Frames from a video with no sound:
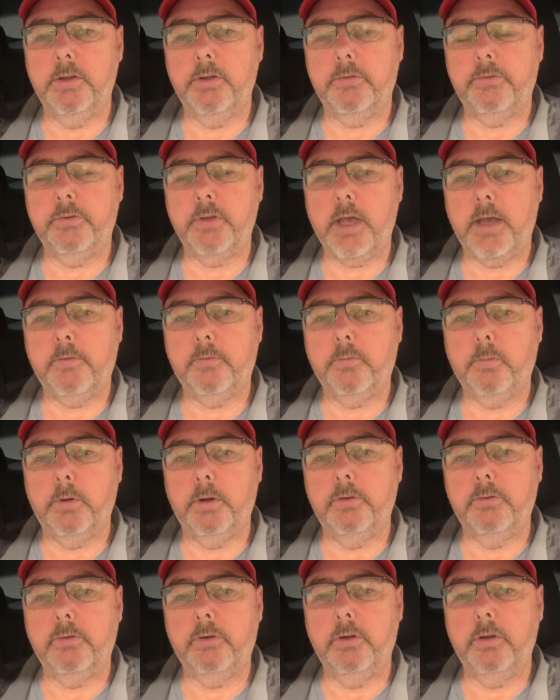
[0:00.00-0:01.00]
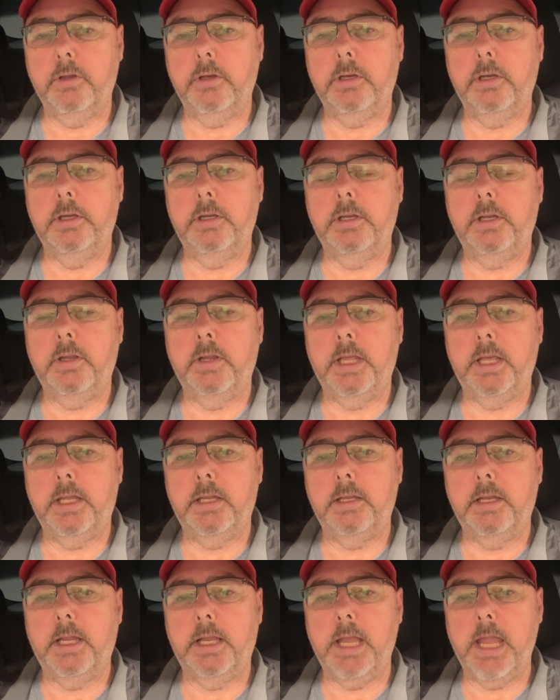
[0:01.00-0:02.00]
software is good and
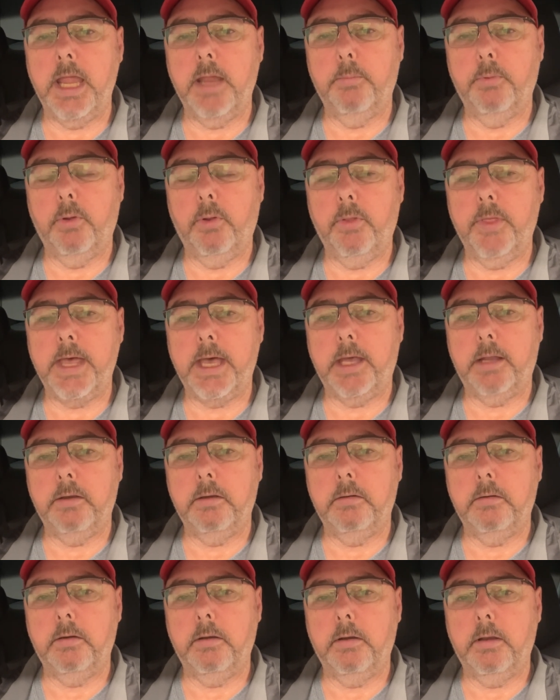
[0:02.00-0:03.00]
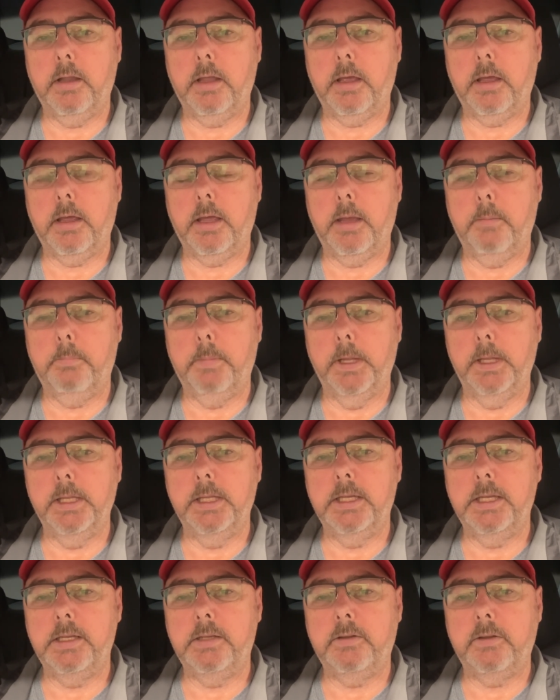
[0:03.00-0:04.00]
then enable that
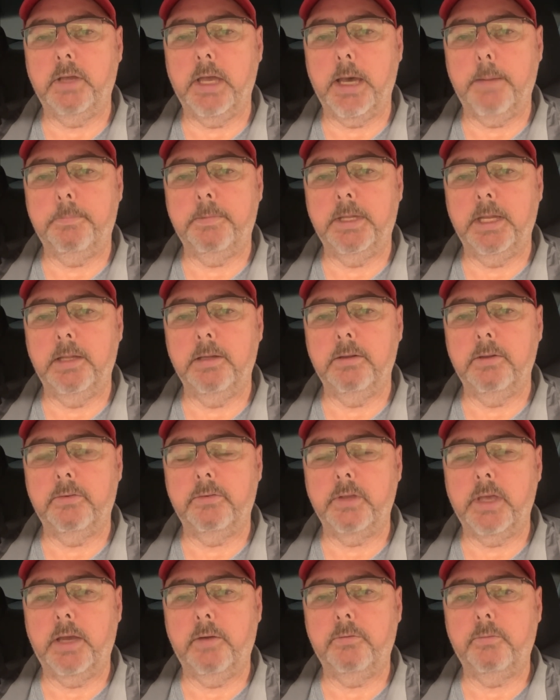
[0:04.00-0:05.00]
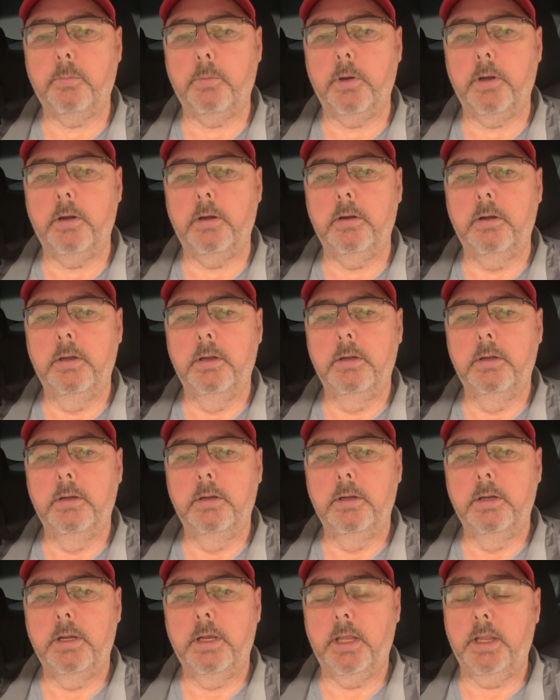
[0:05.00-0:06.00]
ability to update the software
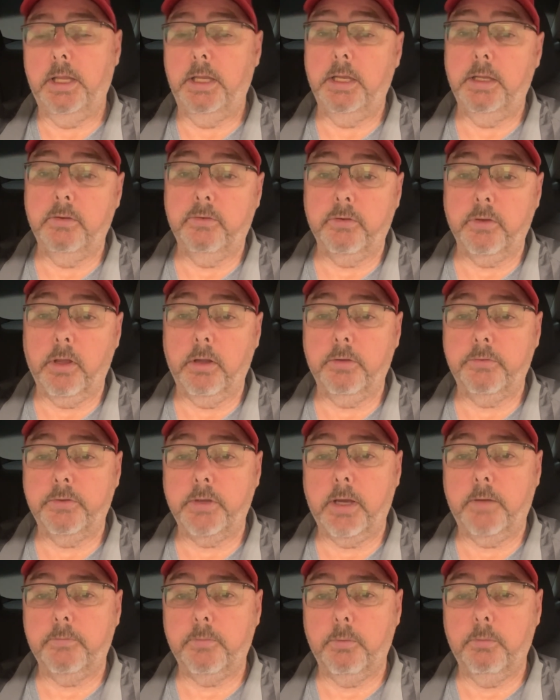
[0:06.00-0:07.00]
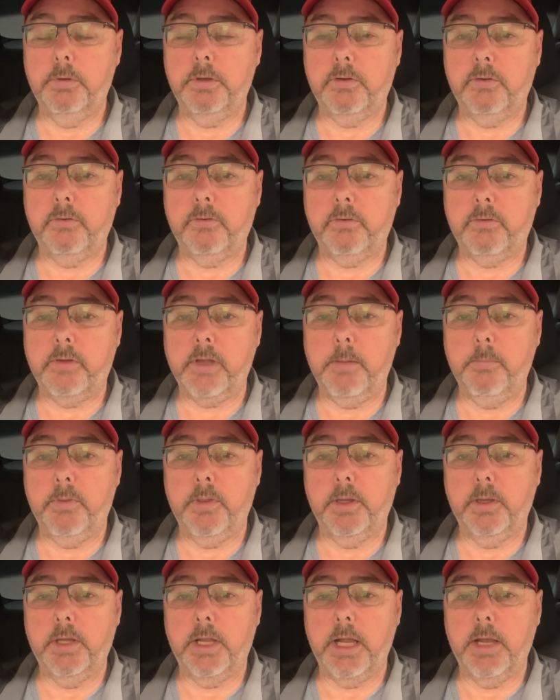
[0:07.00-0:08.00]
and then install software, which is the same
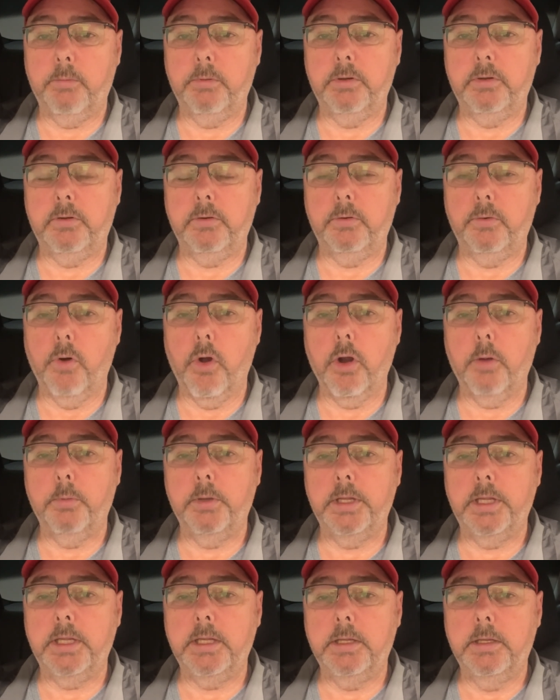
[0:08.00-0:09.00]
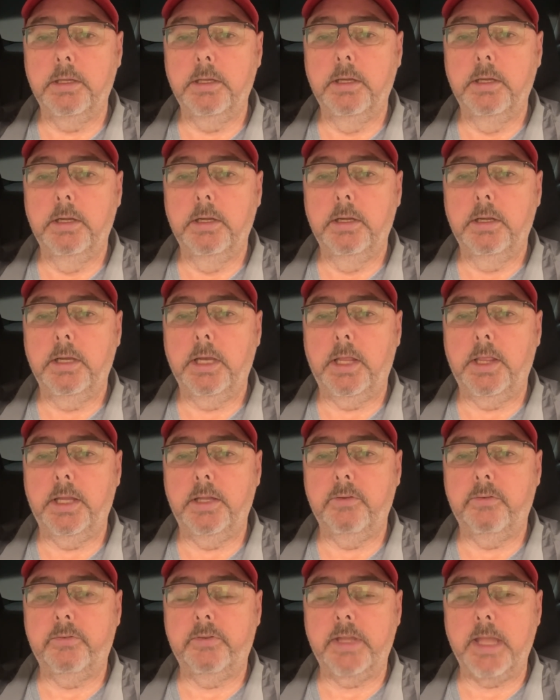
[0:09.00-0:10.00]
thing that I would do normally. And
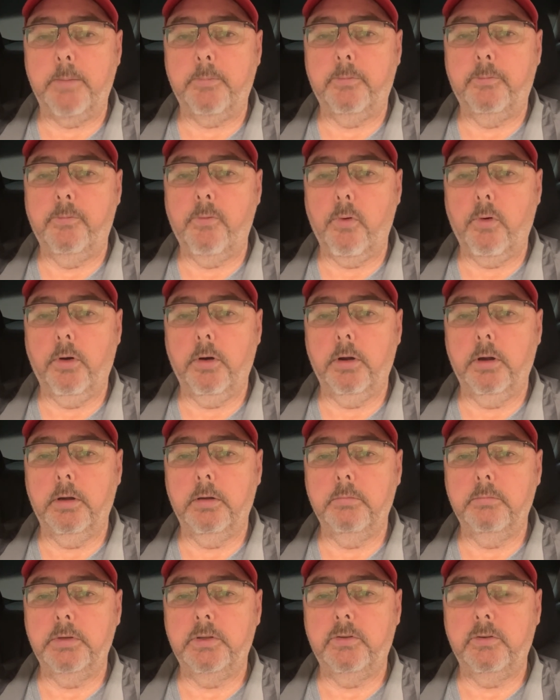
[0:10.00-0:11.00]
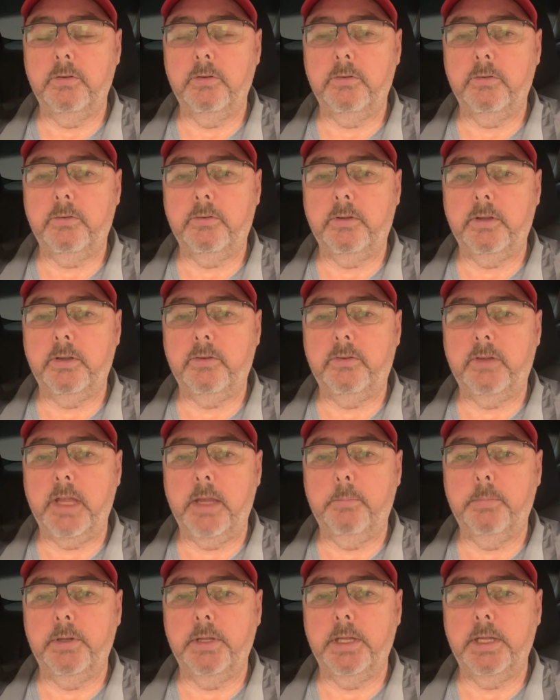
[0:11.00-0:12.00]
then step 4, which is
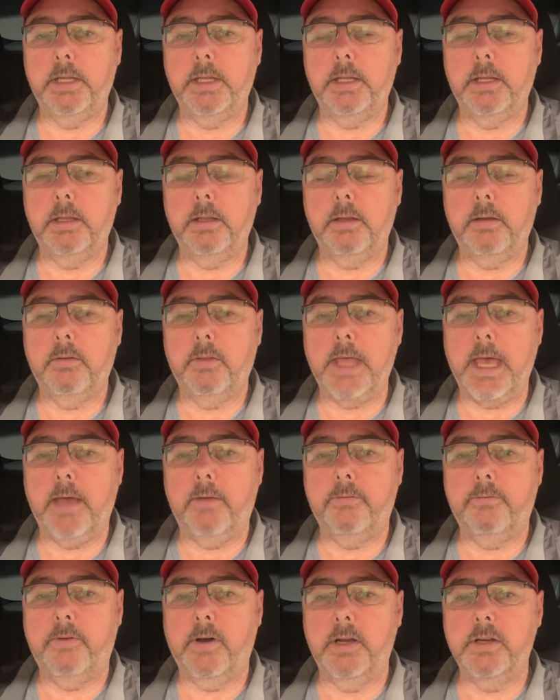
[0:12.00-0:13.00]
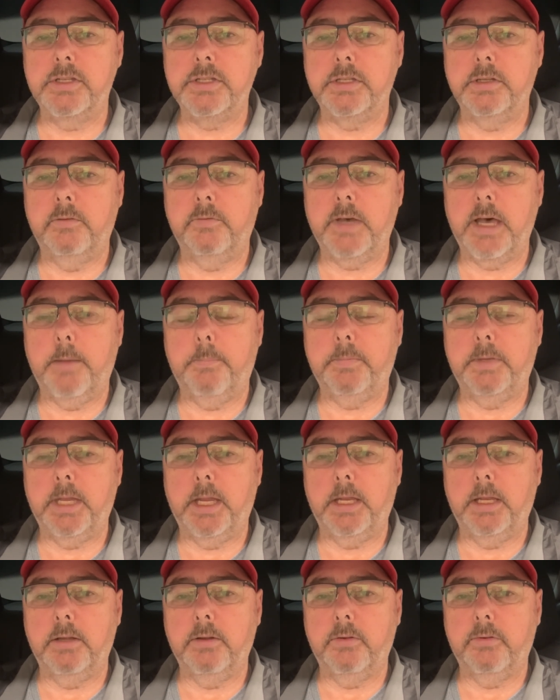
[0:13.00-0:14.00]
disabling that function of
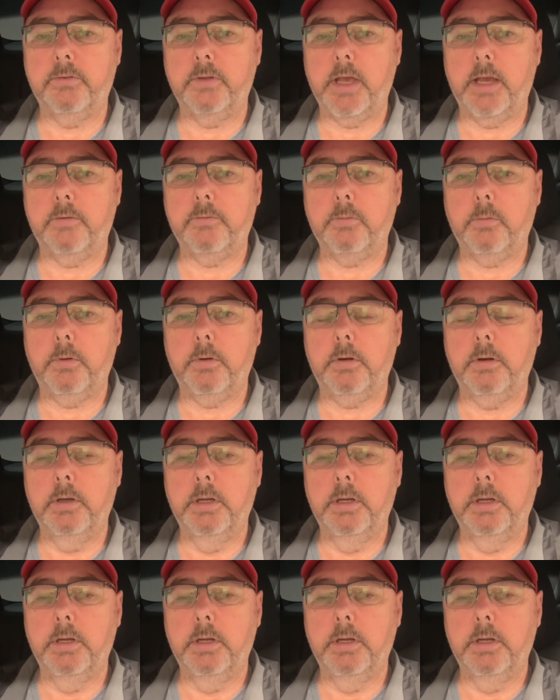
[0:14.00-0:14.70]
updating the software.